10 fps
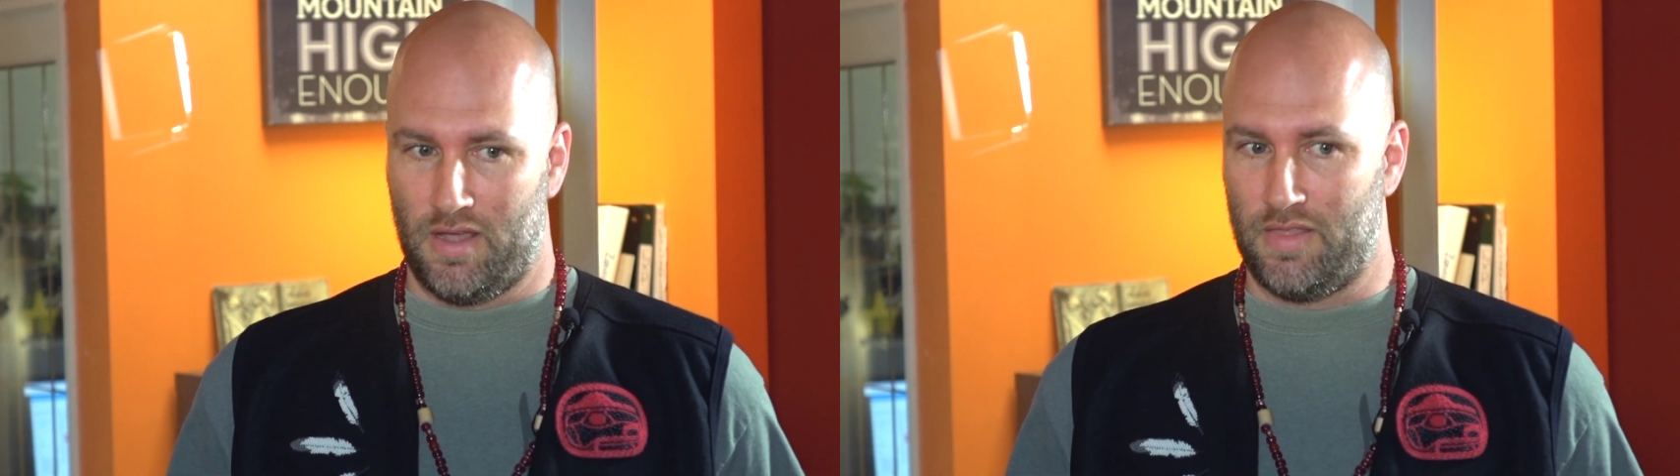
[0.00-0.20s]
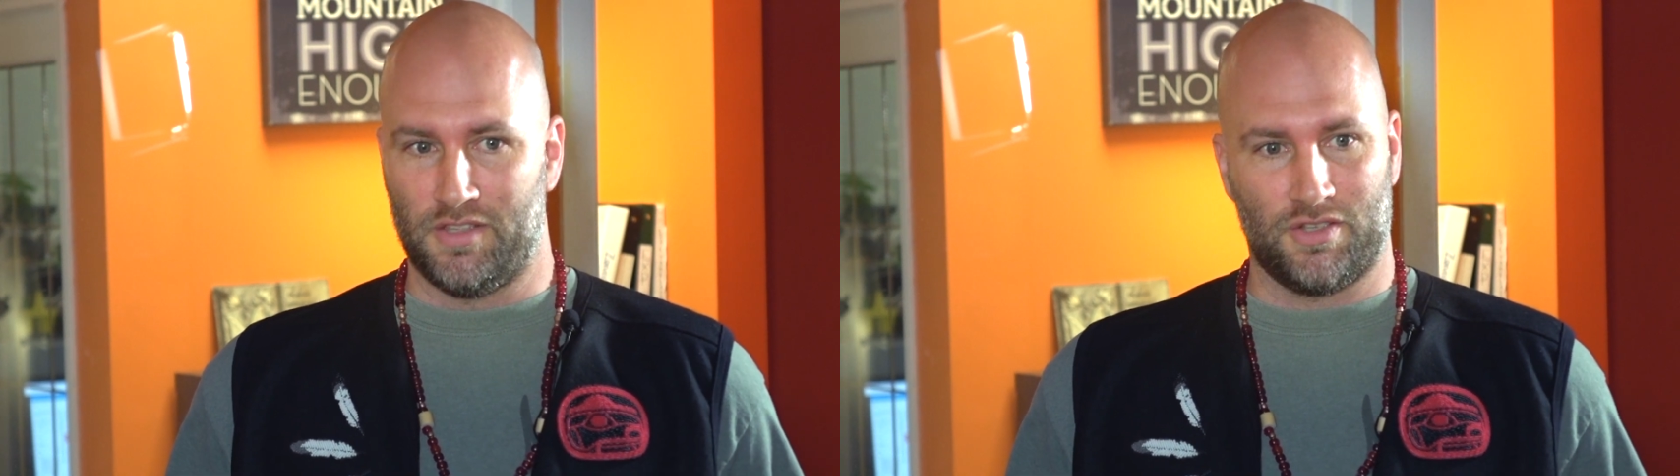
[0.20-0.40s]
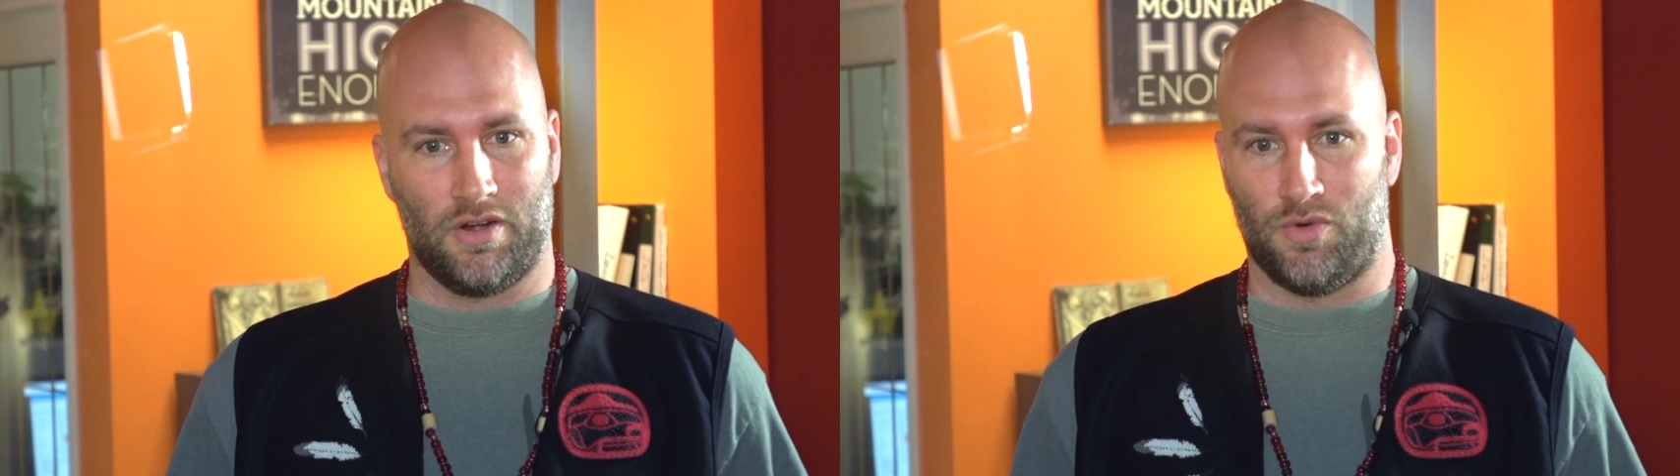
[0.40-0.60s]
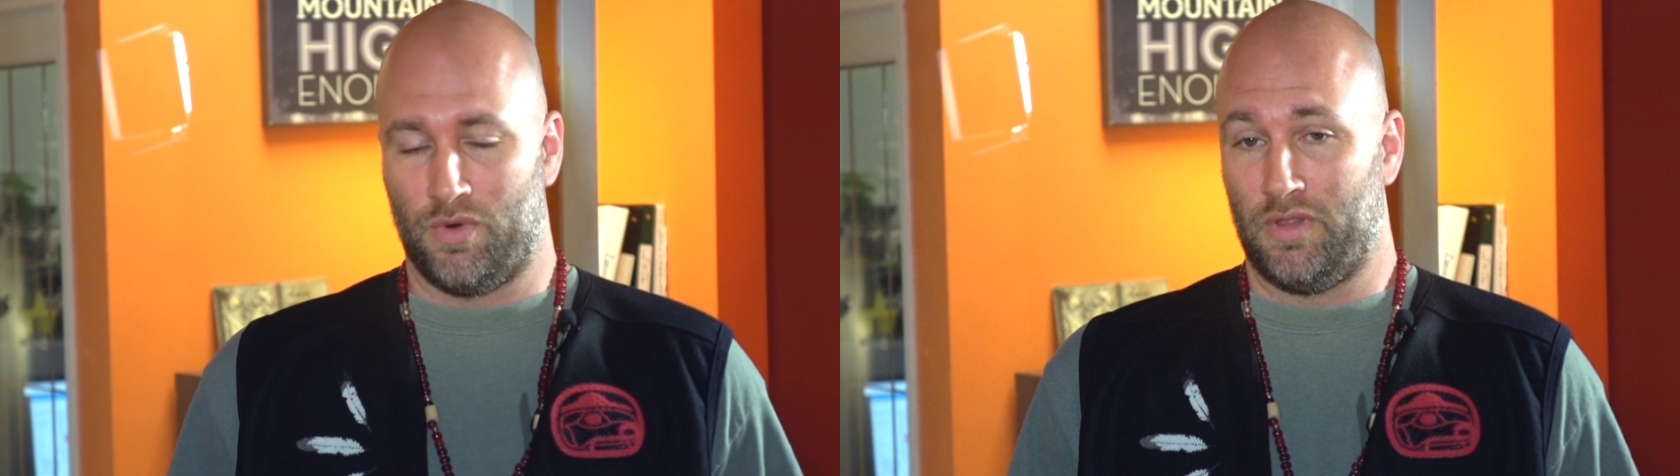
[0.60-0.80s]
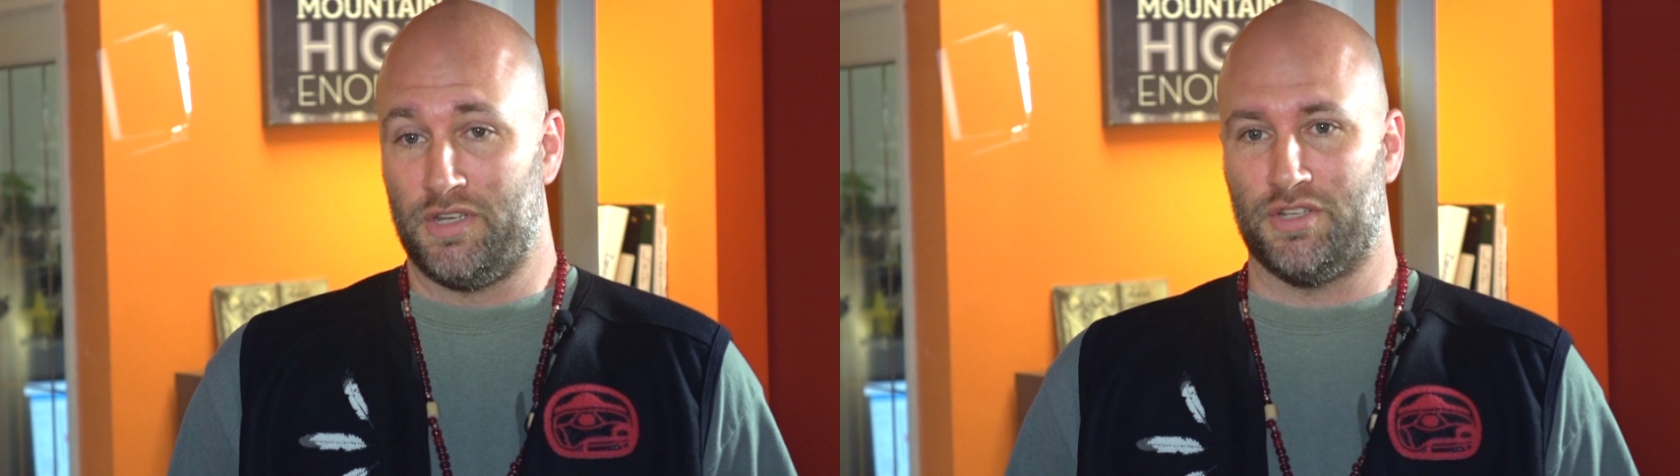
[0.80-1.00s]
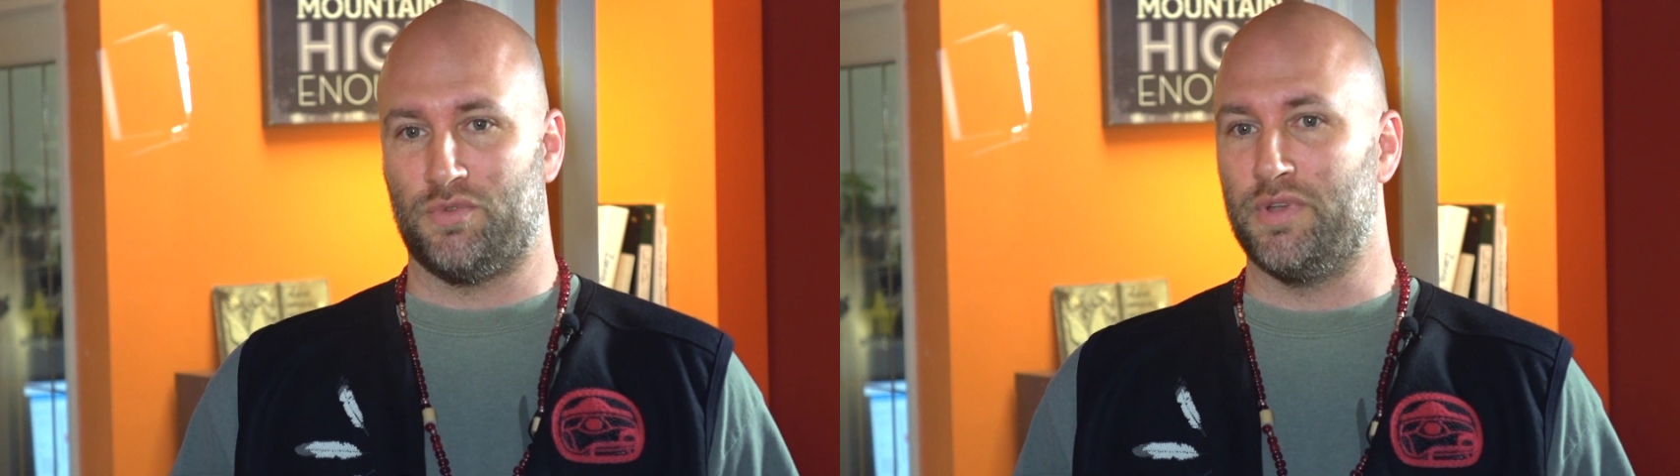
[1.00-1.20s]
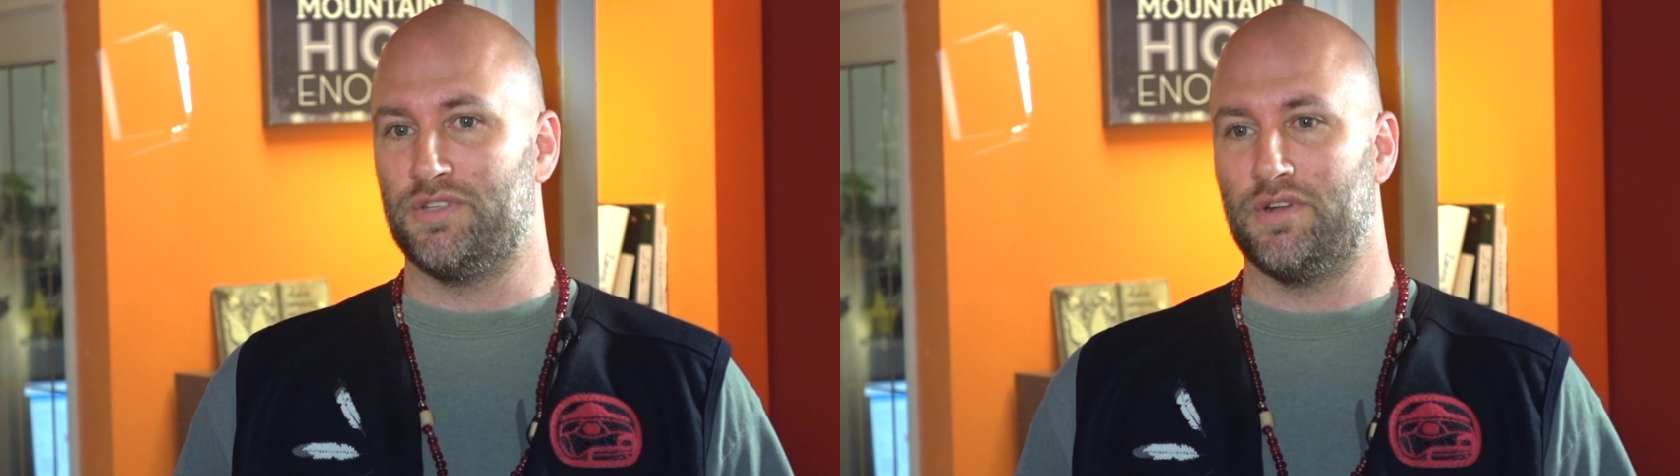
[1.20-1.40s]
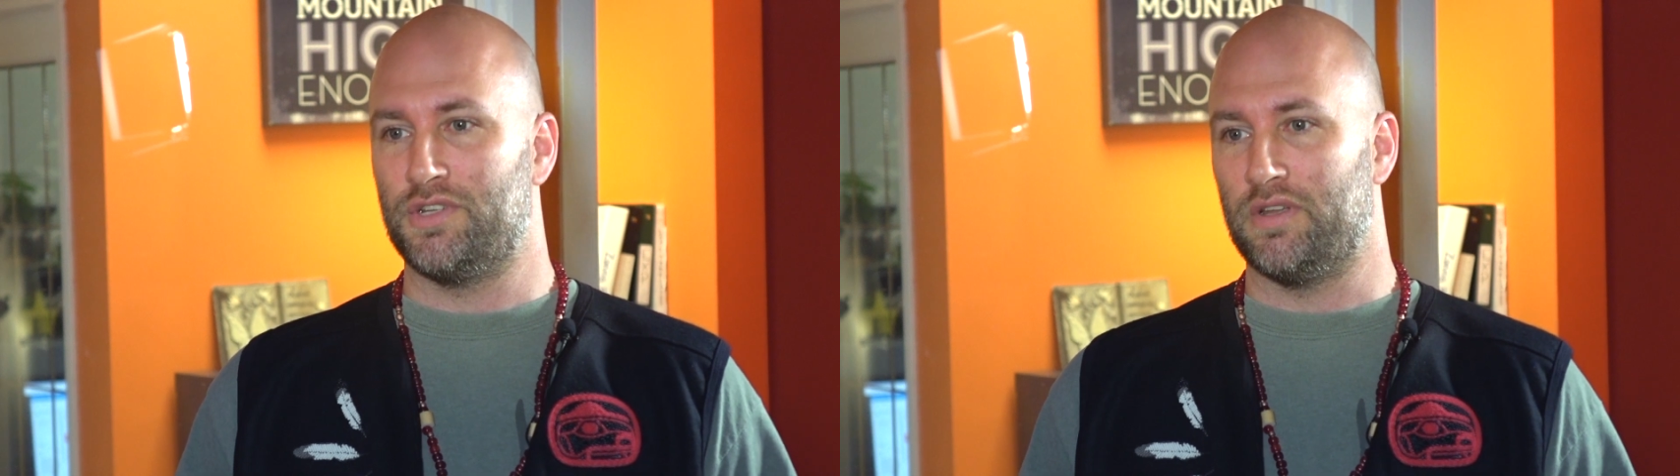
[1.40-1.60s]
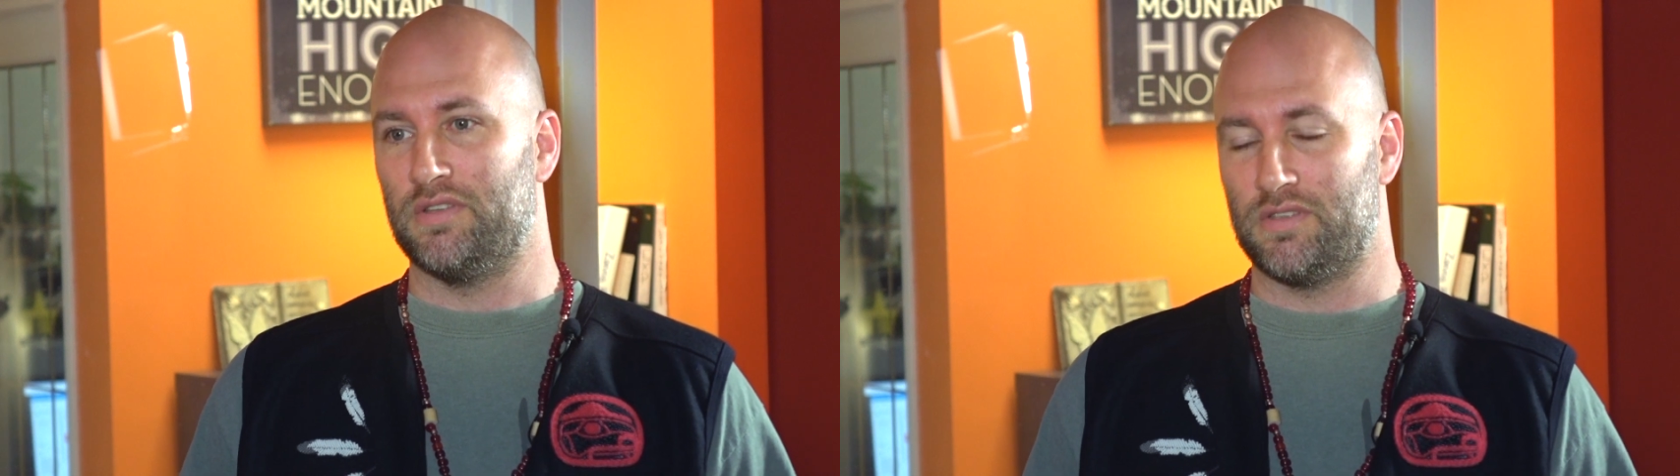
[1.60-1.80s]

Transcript: and then started really just researching,